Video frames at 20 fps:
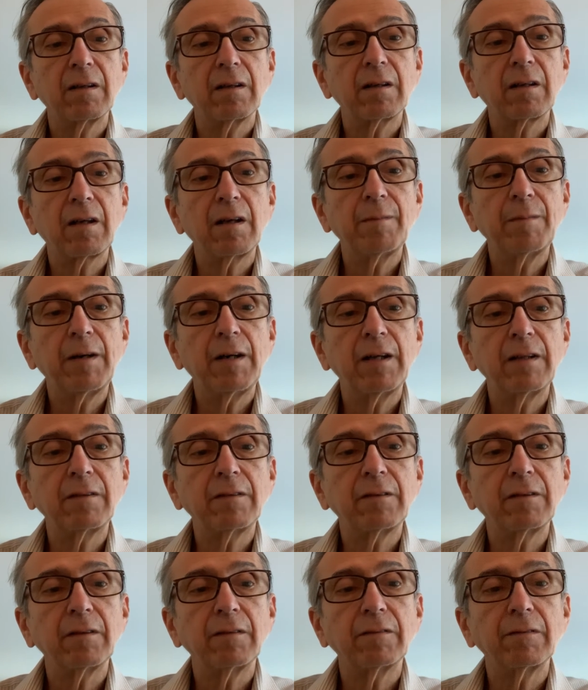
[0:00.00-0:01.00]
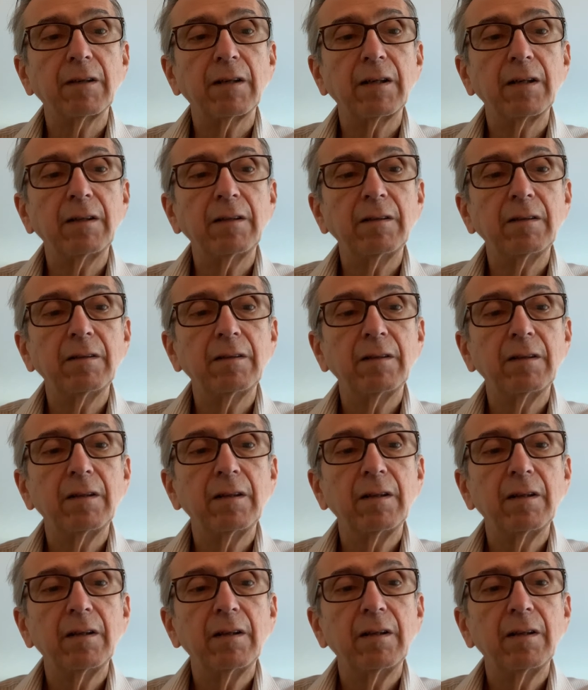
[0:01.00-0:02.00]
Come on, Tilray.
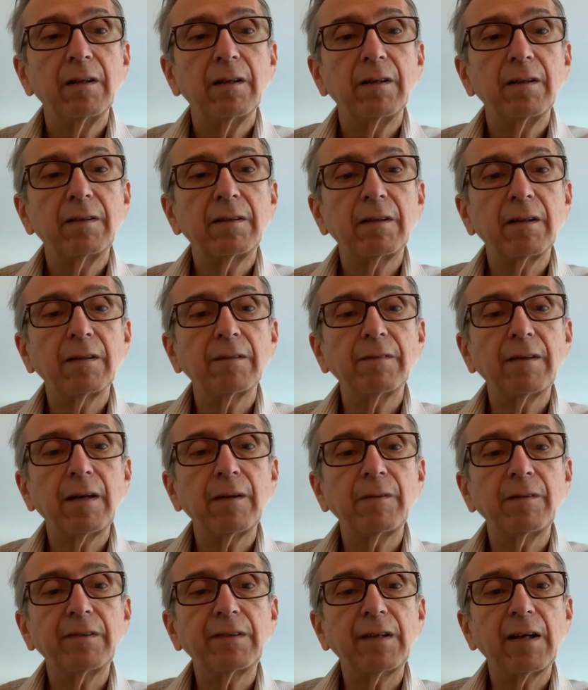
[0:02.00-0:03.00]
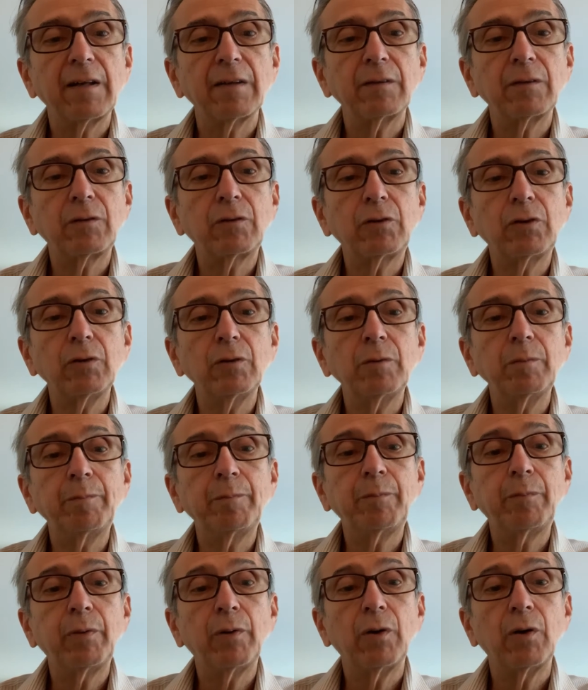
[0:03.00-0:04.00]
Tilray was down
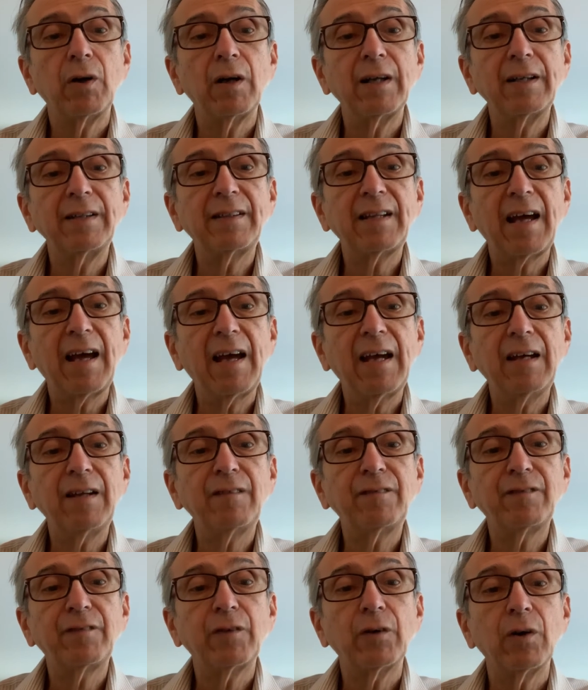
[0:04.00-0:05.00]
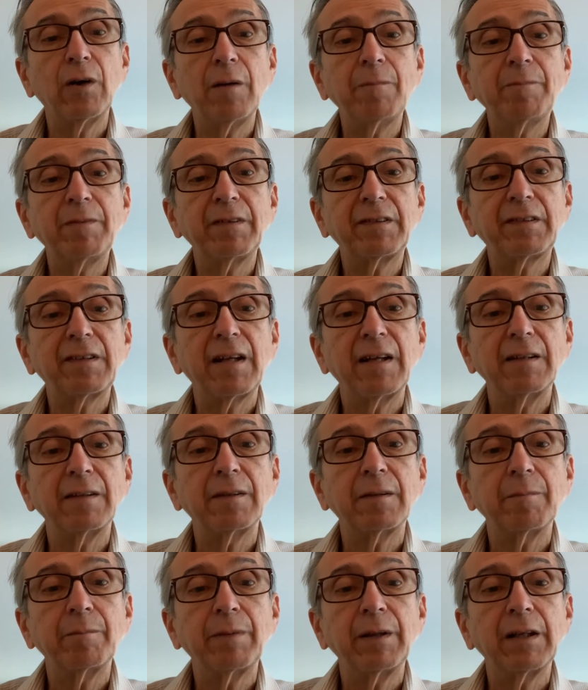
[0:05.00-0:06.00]
2.84%,
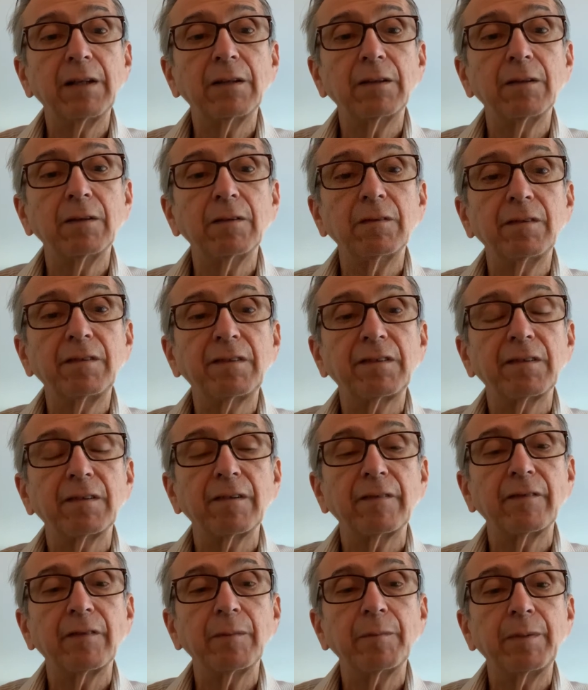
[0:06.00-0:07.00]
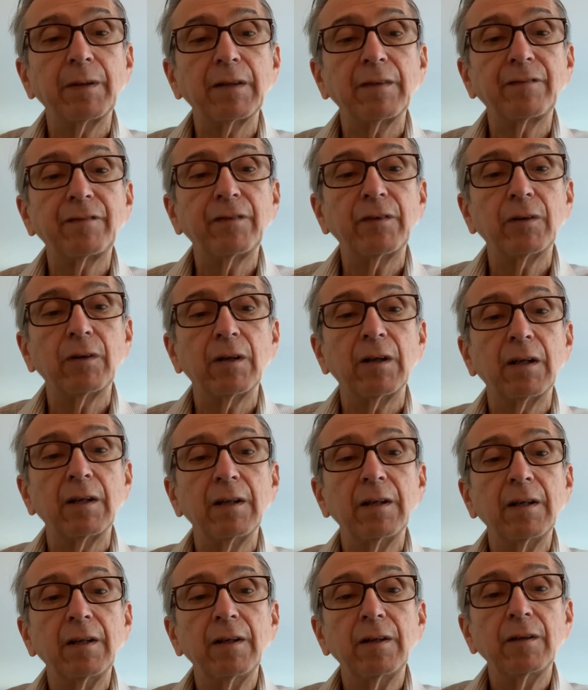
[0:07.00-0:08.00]
the big loser of the big
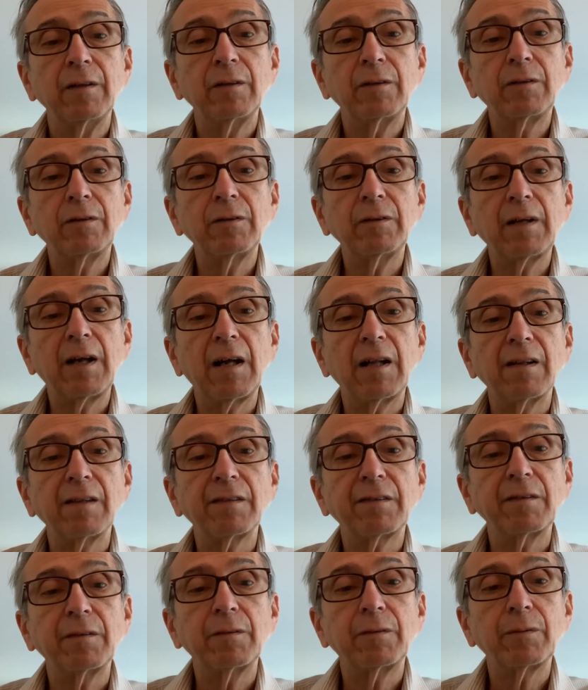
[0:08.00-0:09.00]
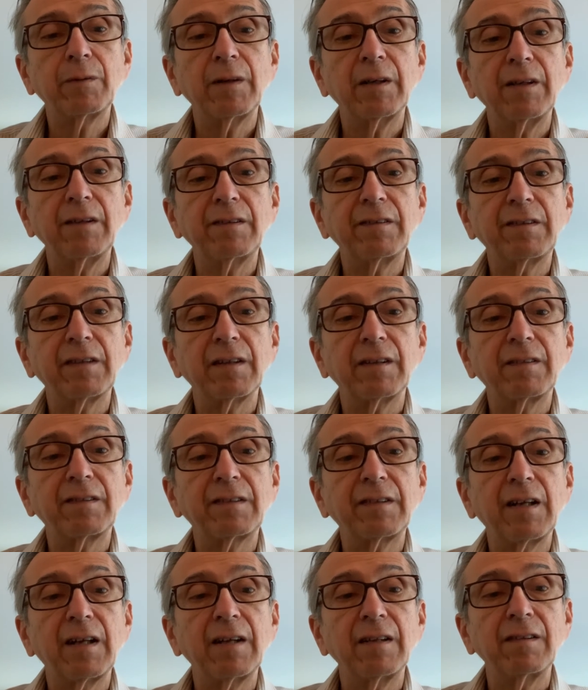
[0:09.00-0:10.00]
four,
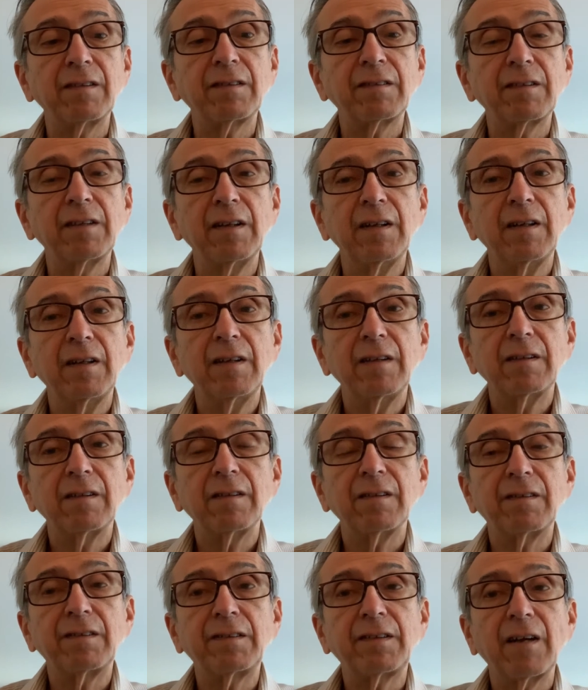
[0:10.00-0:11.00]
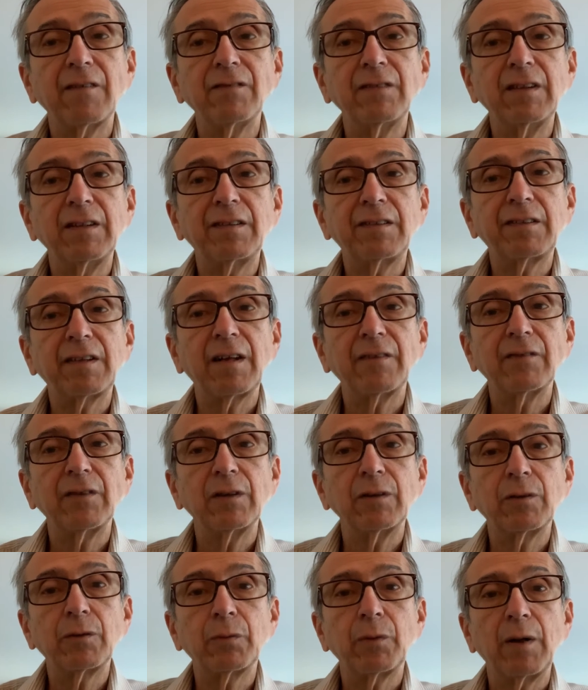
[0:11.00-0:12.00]
$2.26 to
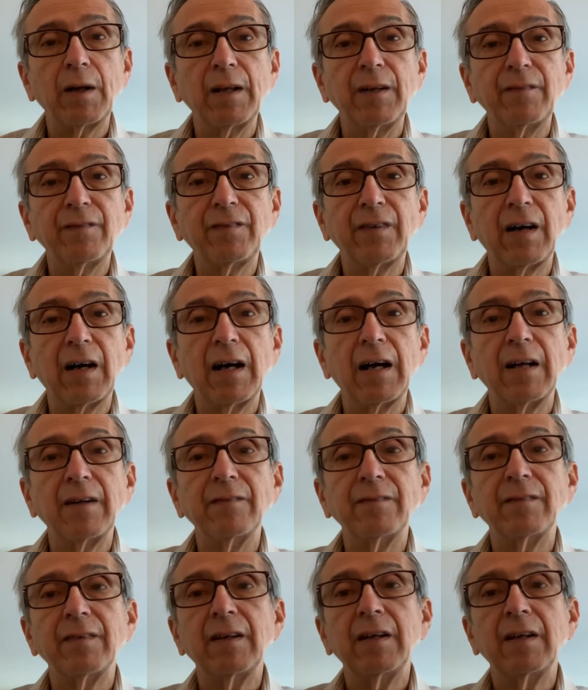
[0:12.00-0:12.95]
77.25.